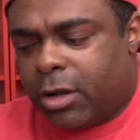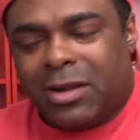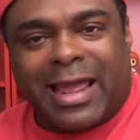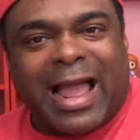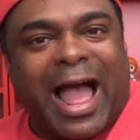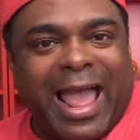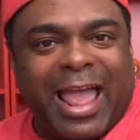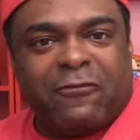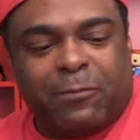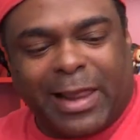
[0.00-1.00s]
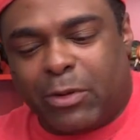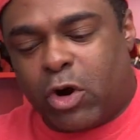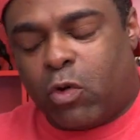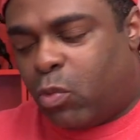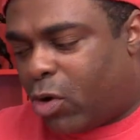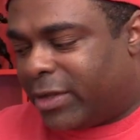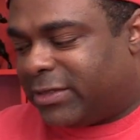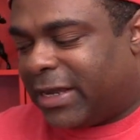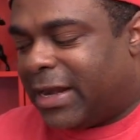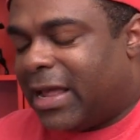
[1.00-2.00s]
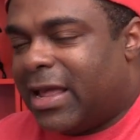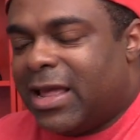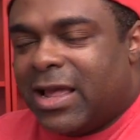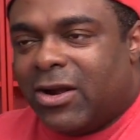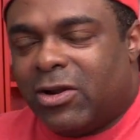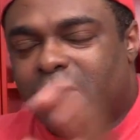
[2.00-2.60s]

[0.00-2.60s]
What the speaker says: Like, I have played with her once, and her